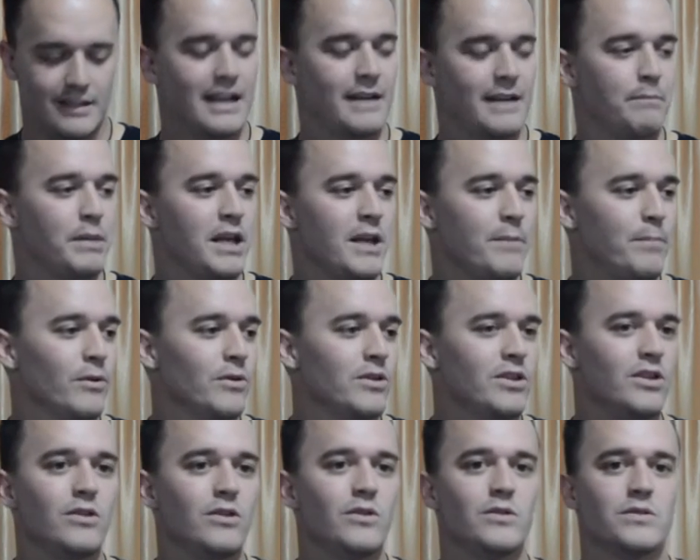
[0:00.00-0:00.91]
That people
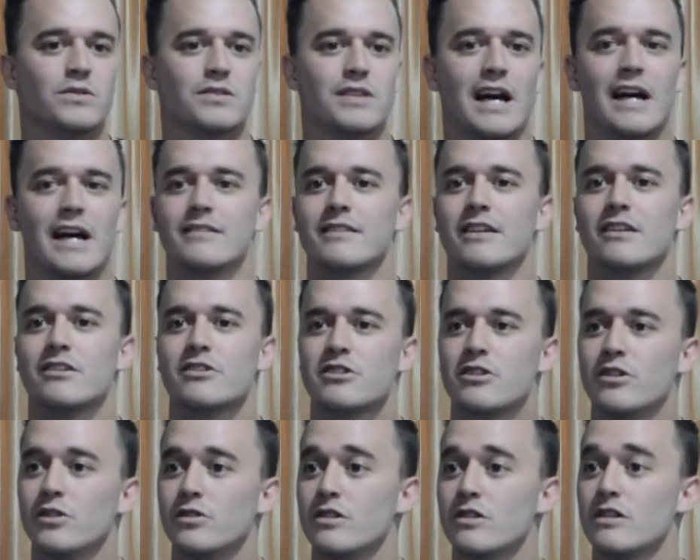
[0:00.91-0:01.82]
use as
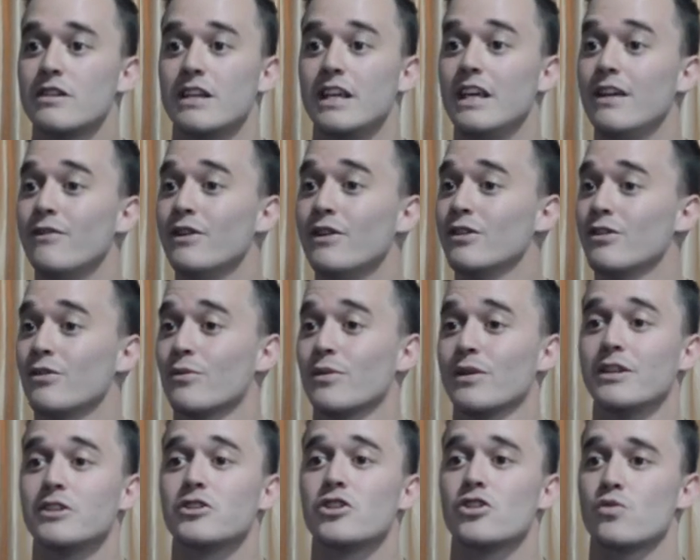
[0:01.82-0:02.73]
excuses, even in the
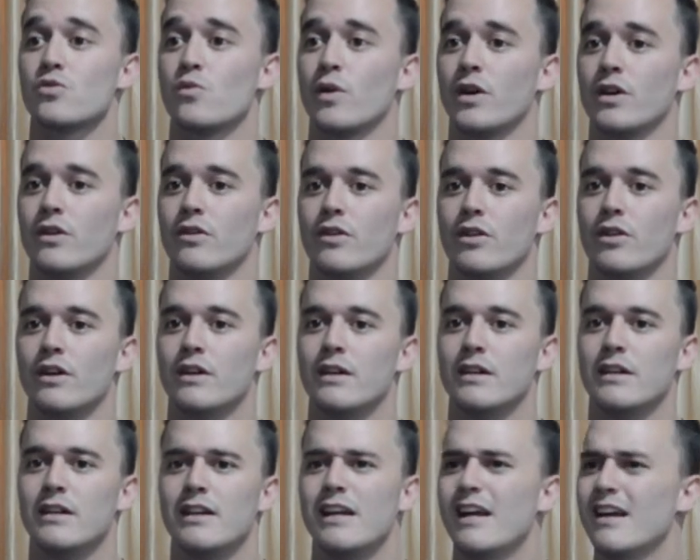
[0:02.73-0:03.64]
religious world.
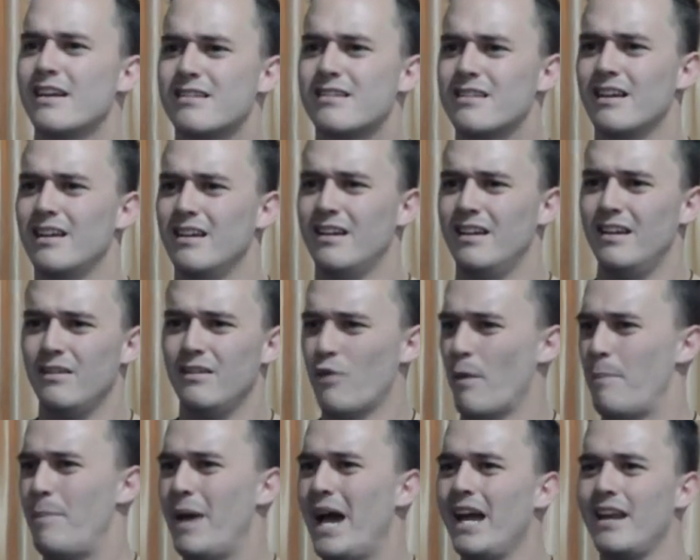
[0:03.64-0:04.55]

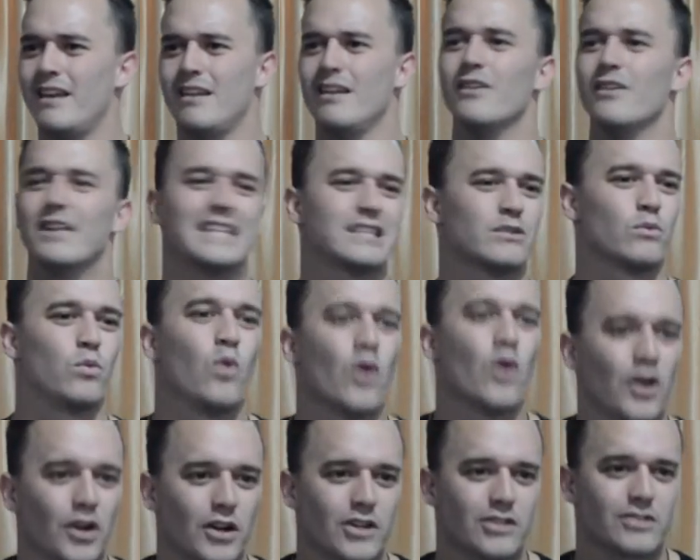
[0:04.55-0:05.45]
Repent. No, that's
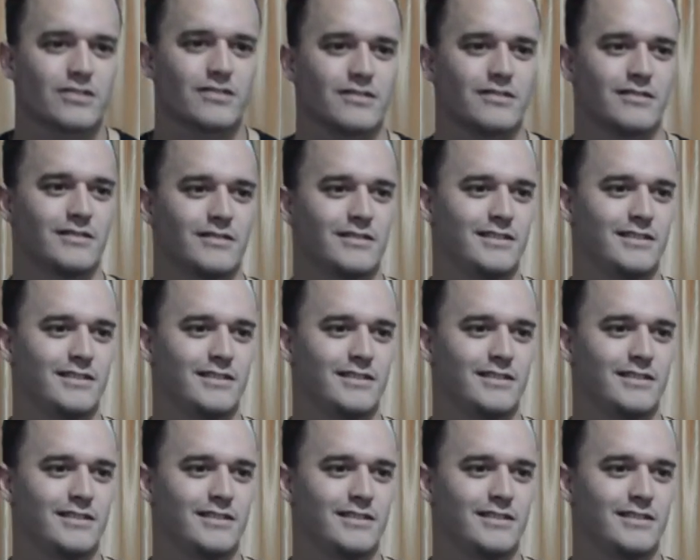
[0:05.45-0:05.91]
works.